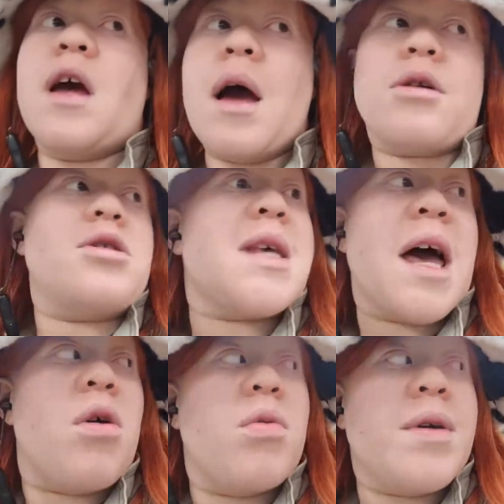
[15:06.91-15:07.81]
because
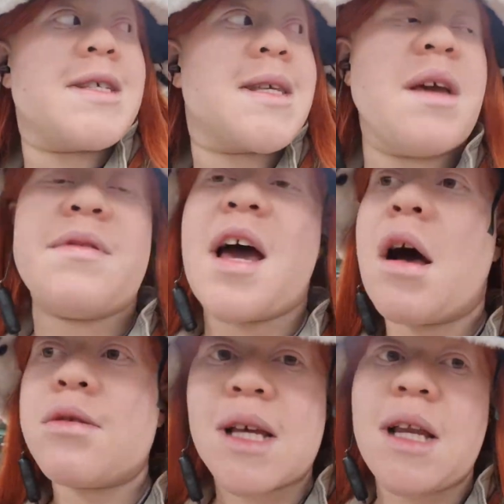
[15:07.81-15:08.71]
I always keep the
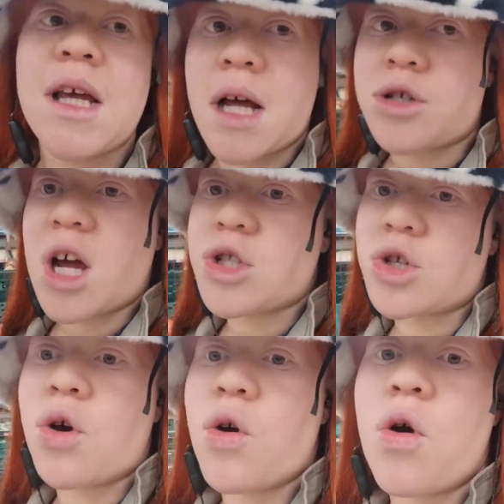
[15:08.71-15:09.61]
house clean, I try to
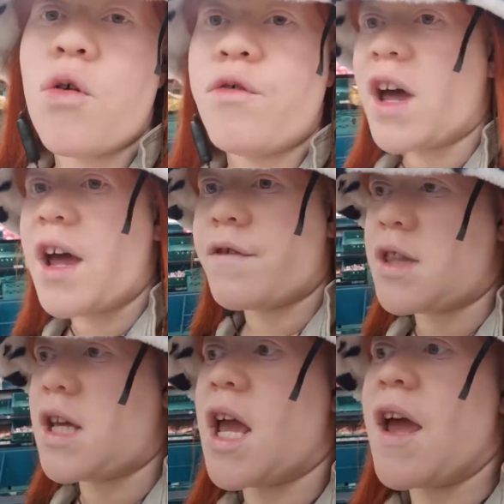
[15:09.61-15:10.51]
go over
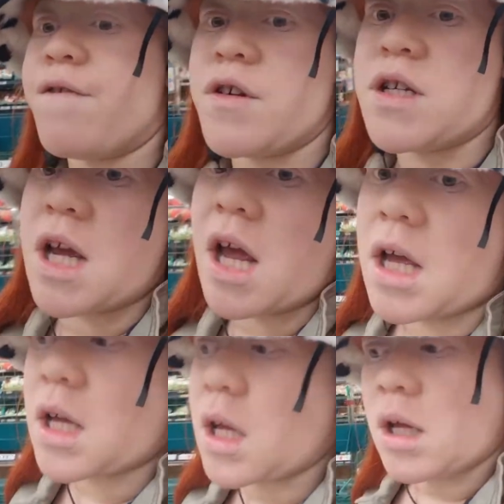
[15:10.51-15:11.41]
everything every day,